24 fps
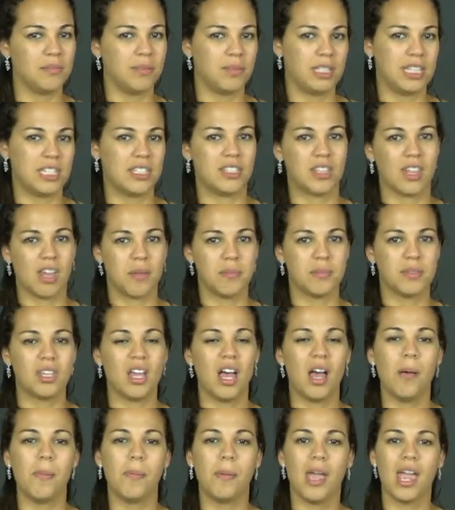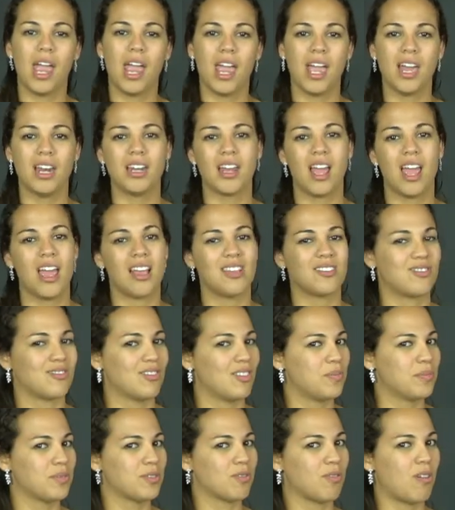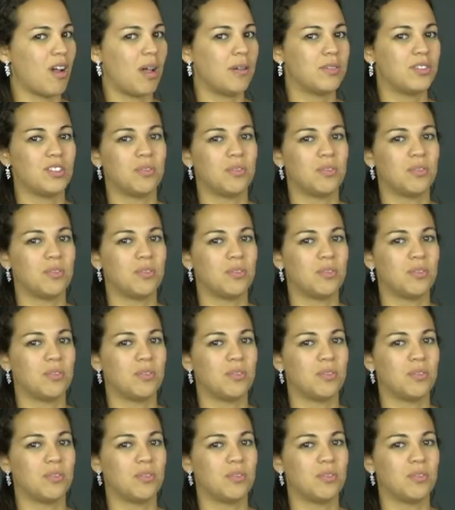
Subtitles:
please thumbs up and subscribe